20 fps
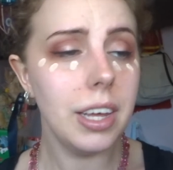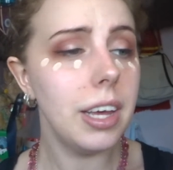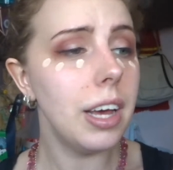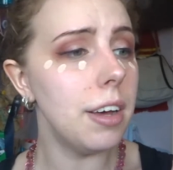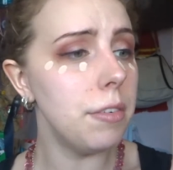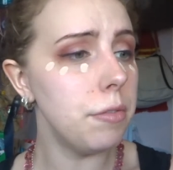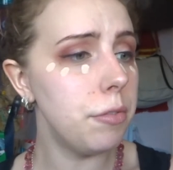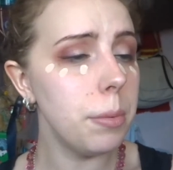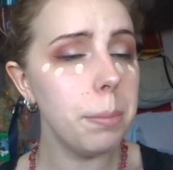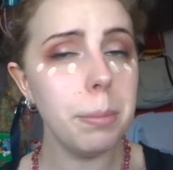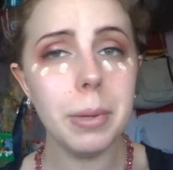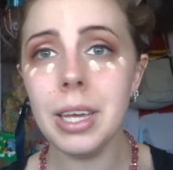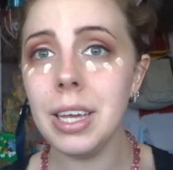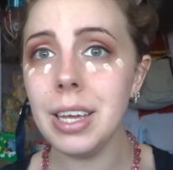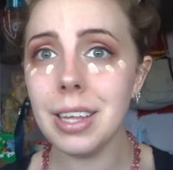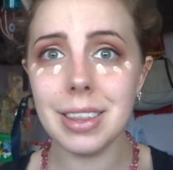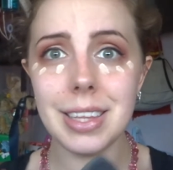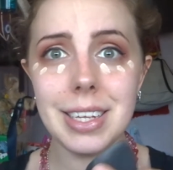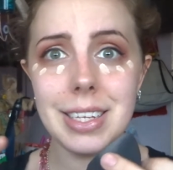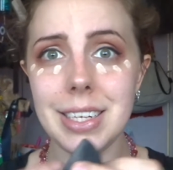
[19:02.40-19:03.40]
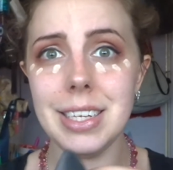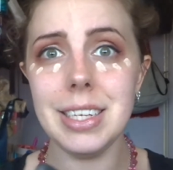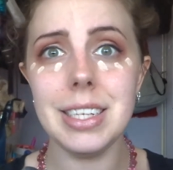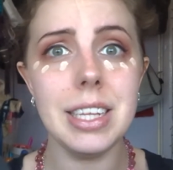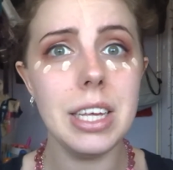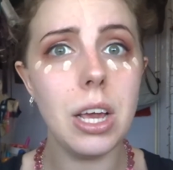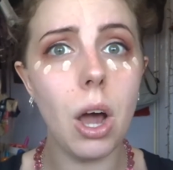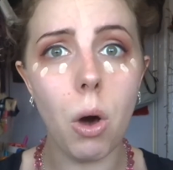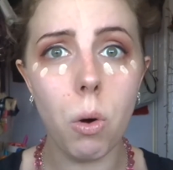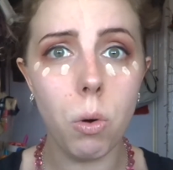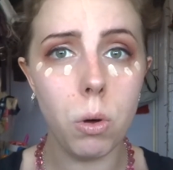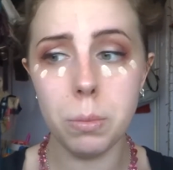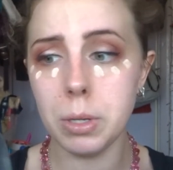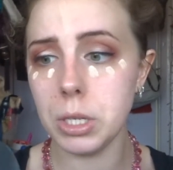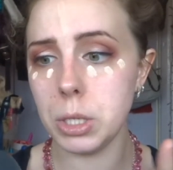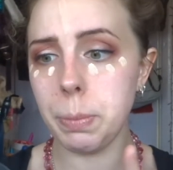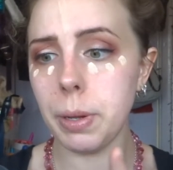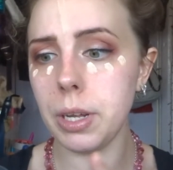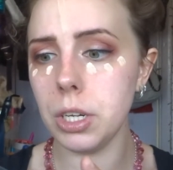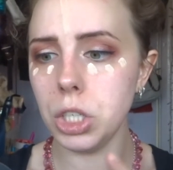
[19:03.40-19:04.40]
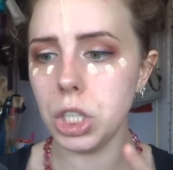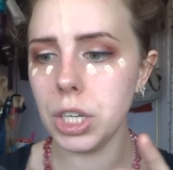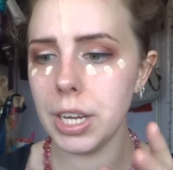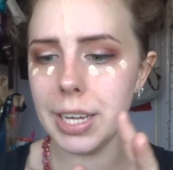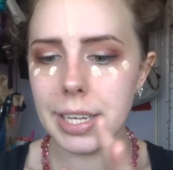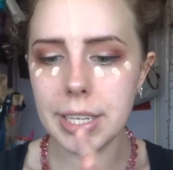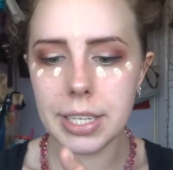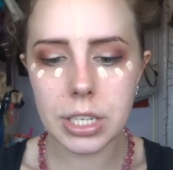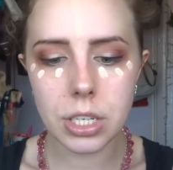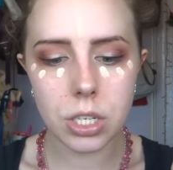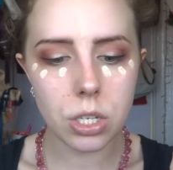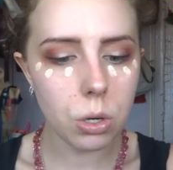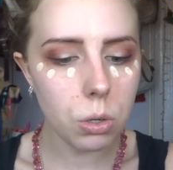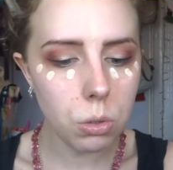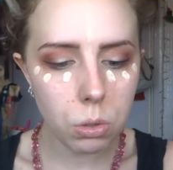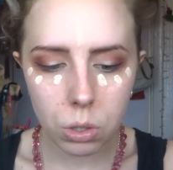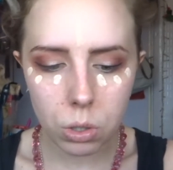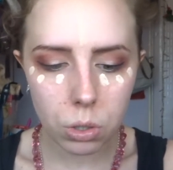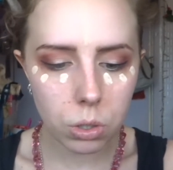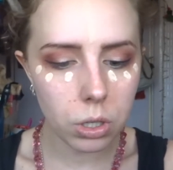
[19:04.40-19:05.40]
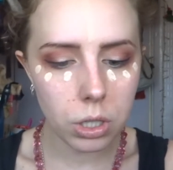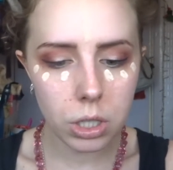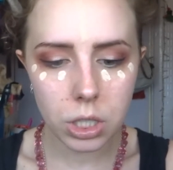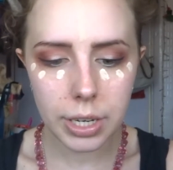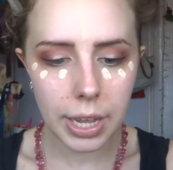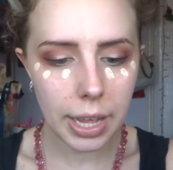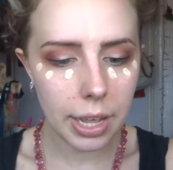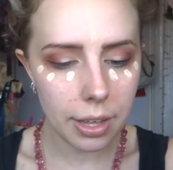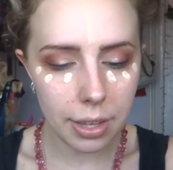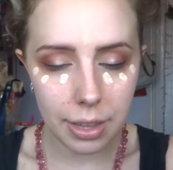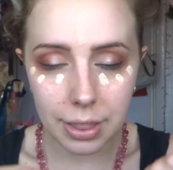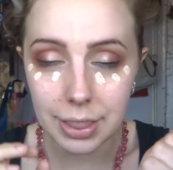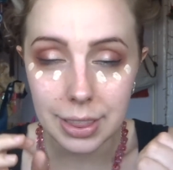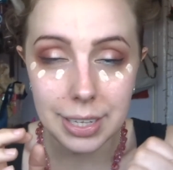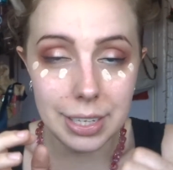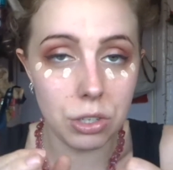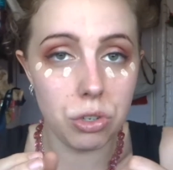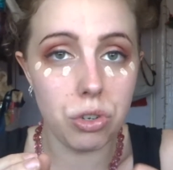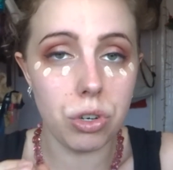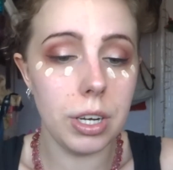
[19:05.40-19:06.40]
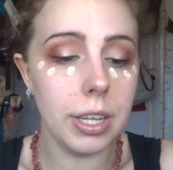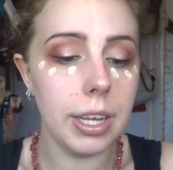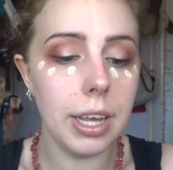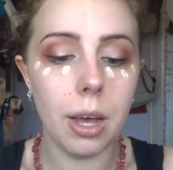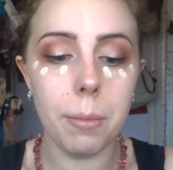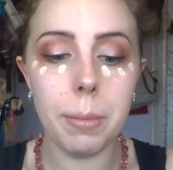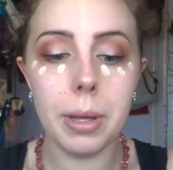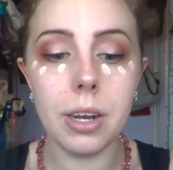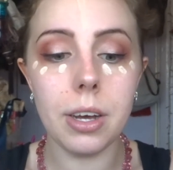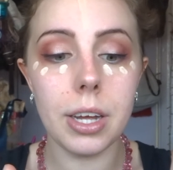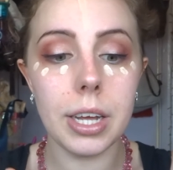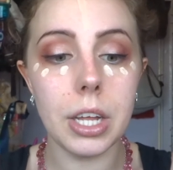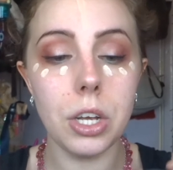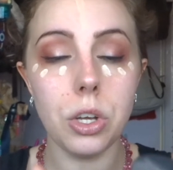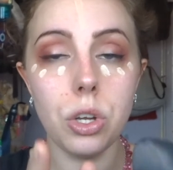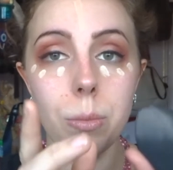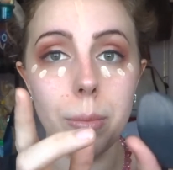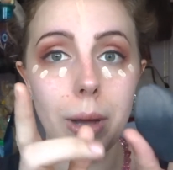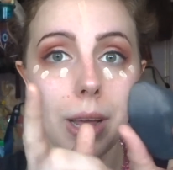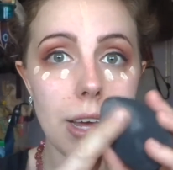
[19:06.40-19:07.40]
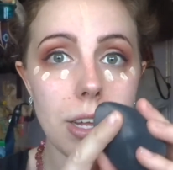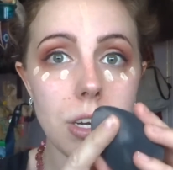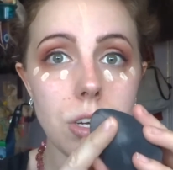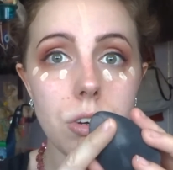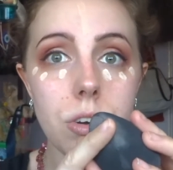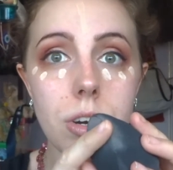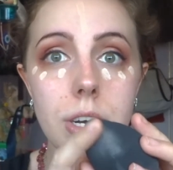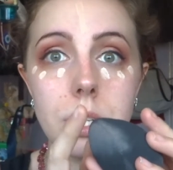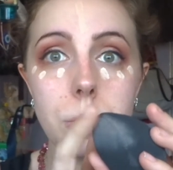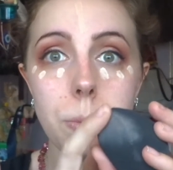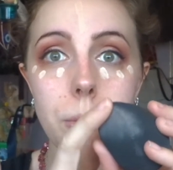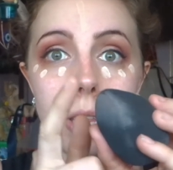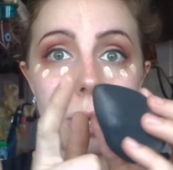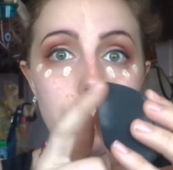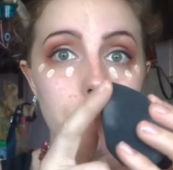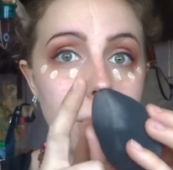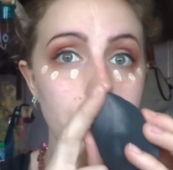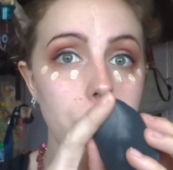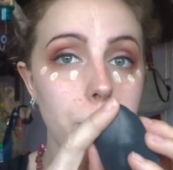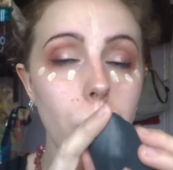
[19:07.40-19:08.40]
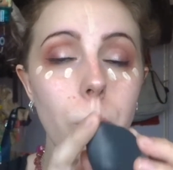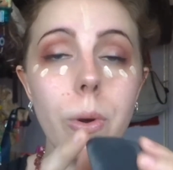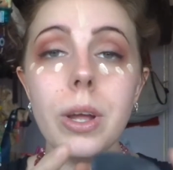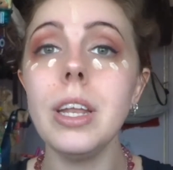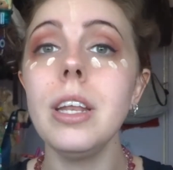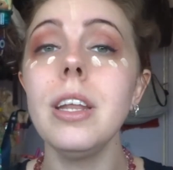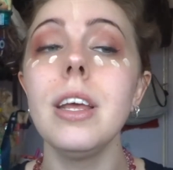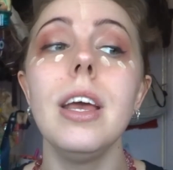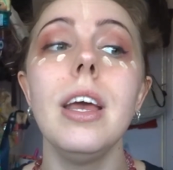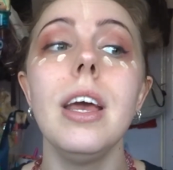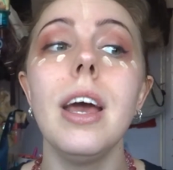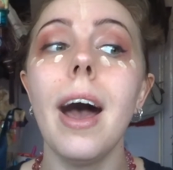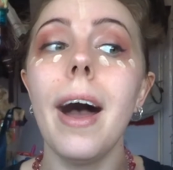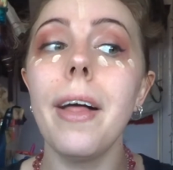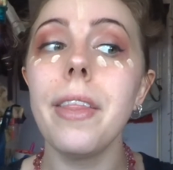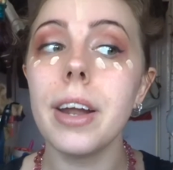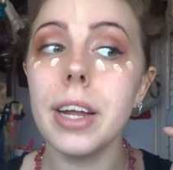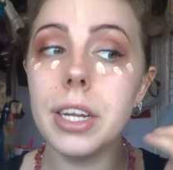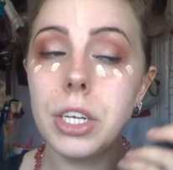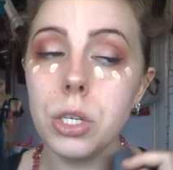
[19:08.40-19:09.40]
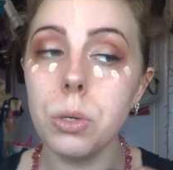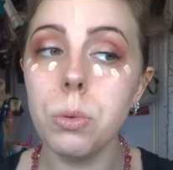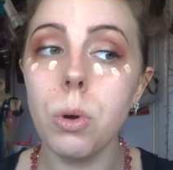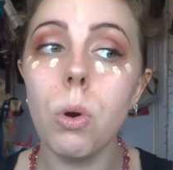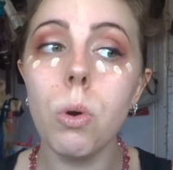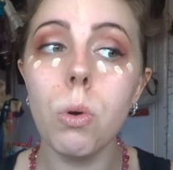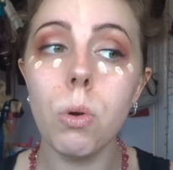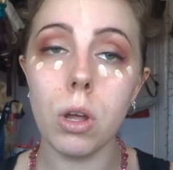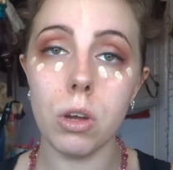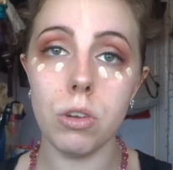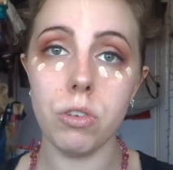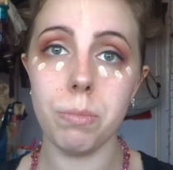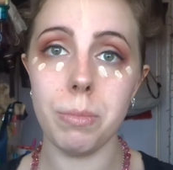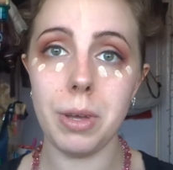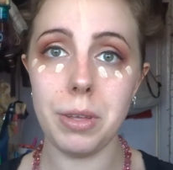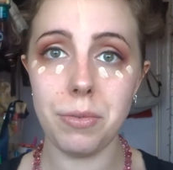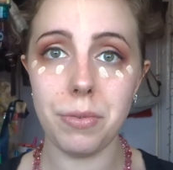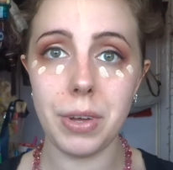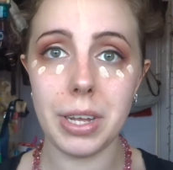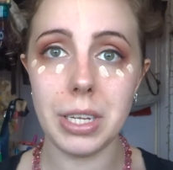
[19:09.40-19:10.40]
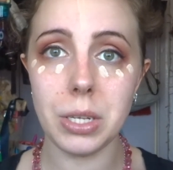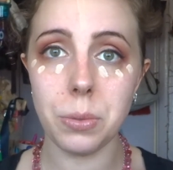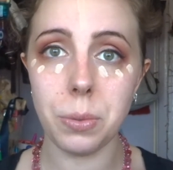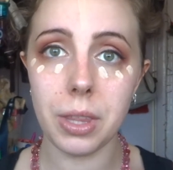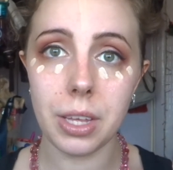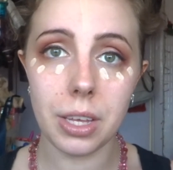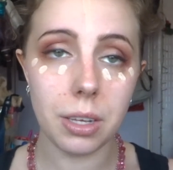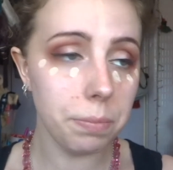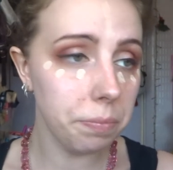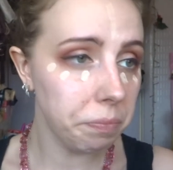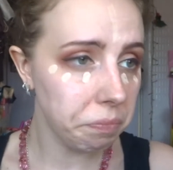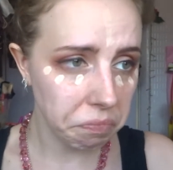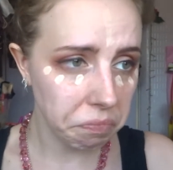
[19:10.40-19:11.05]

And for me, this is the ultimate sponge. It is so good. Literally, I mean, I can do my under eyes with it with the point, and I can do all over my face with it.